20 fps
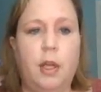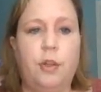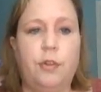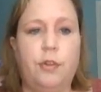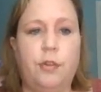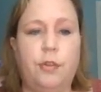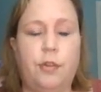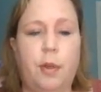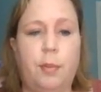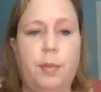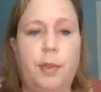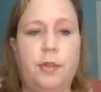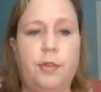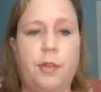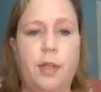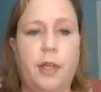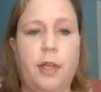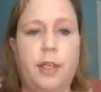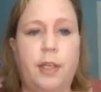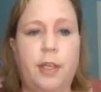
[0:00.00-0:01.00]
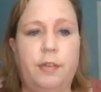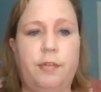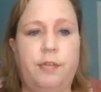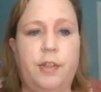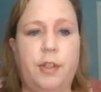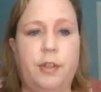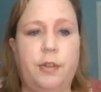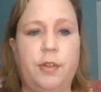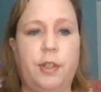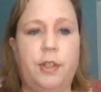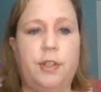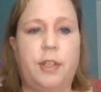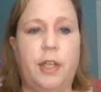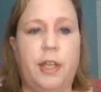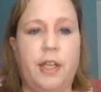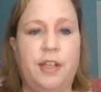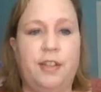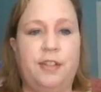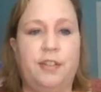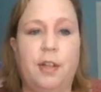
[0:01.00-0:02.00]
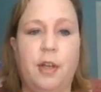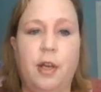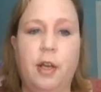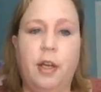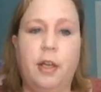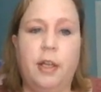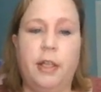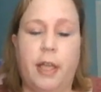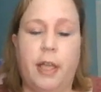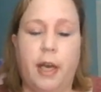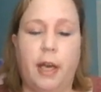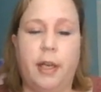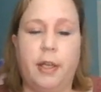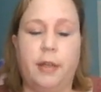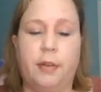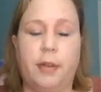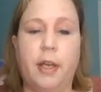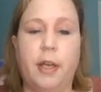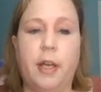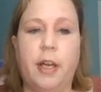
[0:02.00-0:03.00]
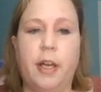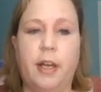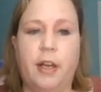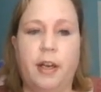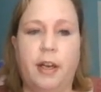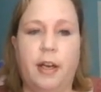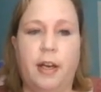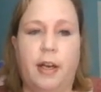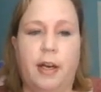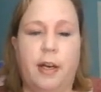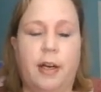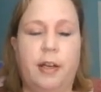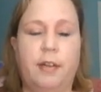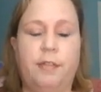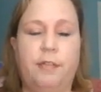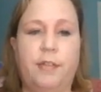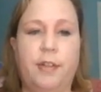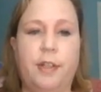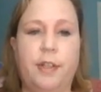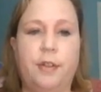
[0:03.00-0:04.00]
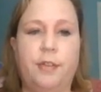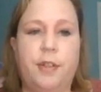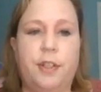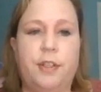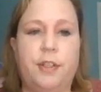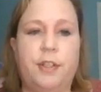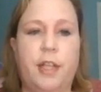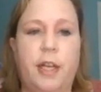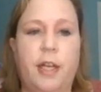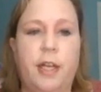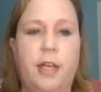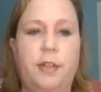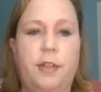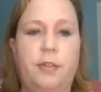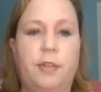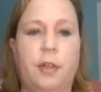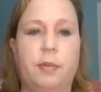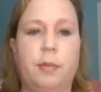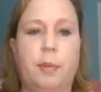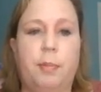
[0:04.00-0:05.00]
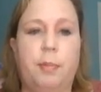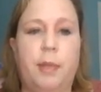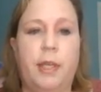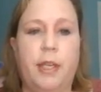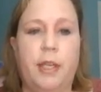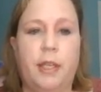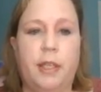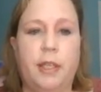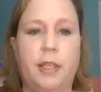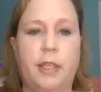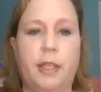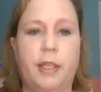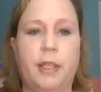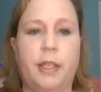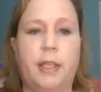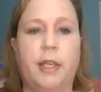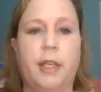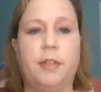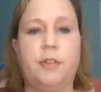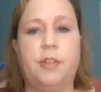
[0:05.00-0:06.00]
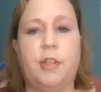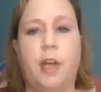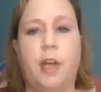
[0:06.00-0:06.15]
So somebody said it feels like days. Yeah, I agree. It feels like days are repeating and it gets